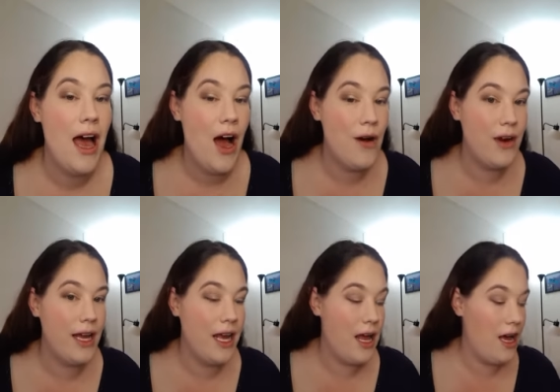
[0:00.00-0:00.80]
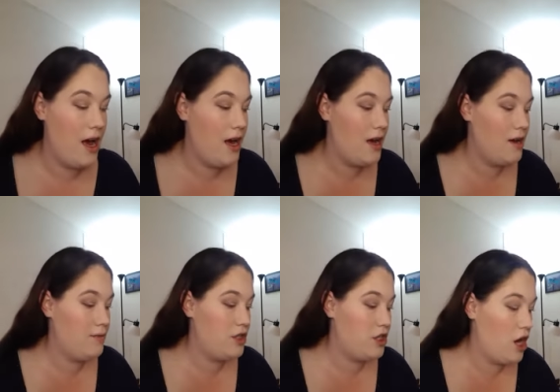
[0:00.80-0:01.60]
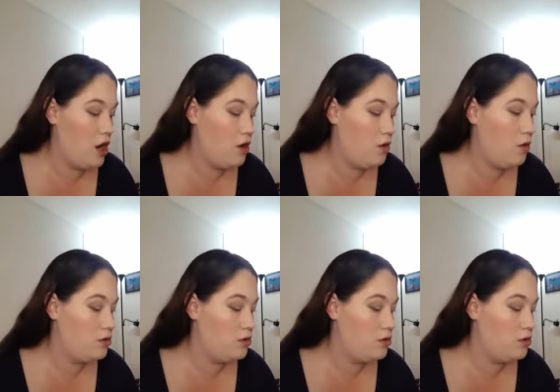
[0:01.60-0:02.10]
All right. Um, so